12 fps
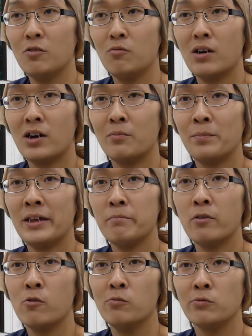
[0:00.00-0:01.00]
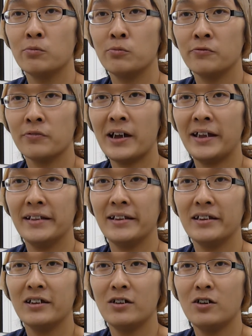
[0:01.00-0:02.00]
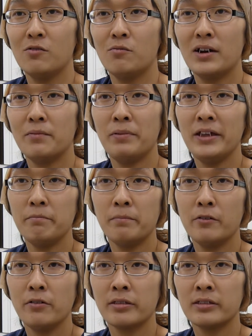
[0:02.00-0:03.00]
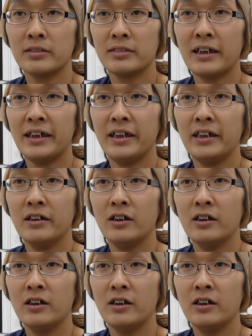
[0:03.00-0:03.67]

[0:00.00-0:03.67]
where people run, where people stay